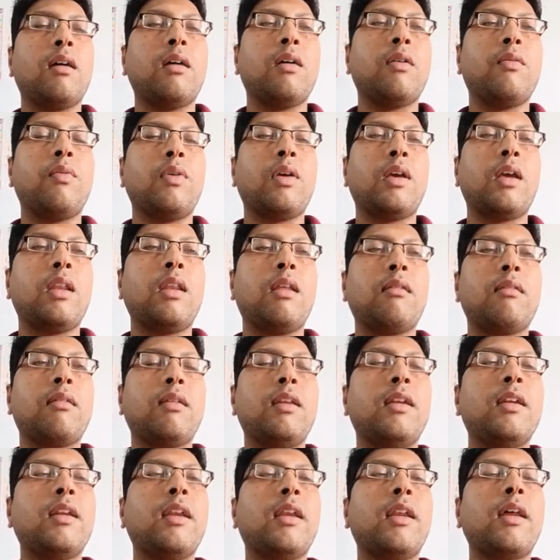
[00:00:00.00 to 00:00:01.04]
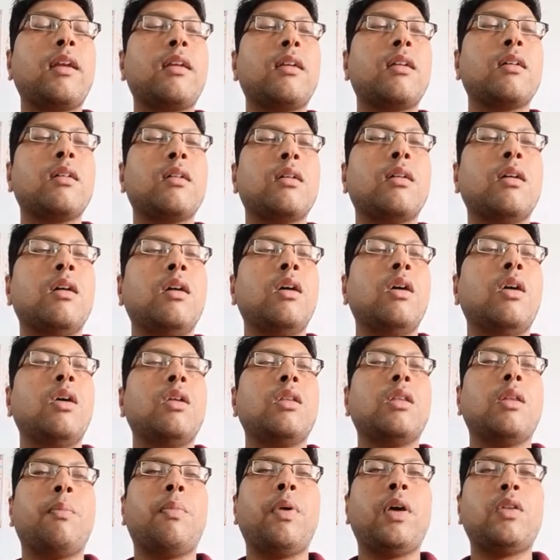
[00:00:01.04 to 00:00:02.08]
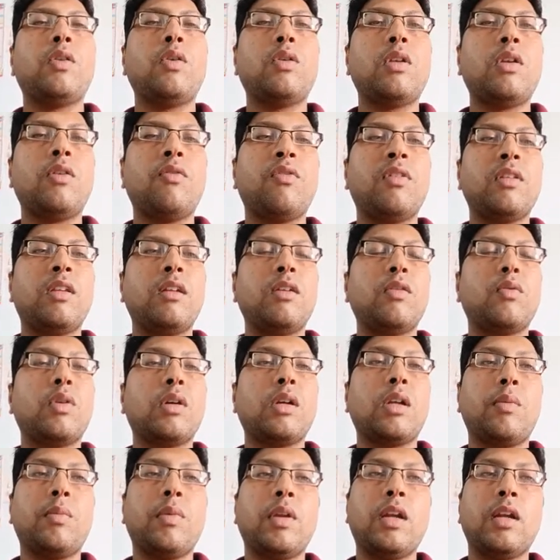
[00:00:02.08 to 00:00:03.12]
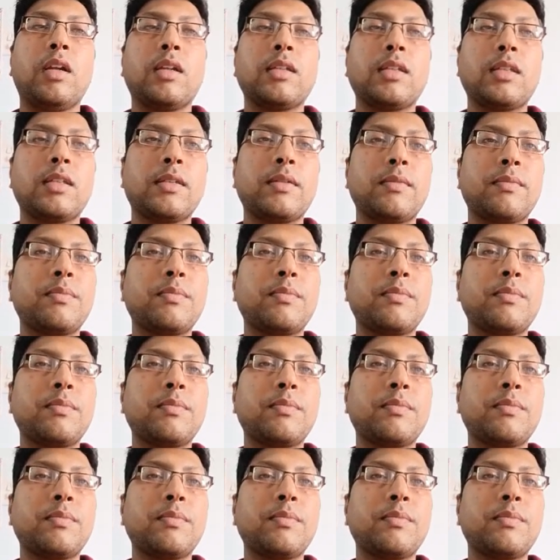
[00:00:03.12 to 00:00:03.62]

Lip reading: we can easily detect the pathogen within 20 minutes.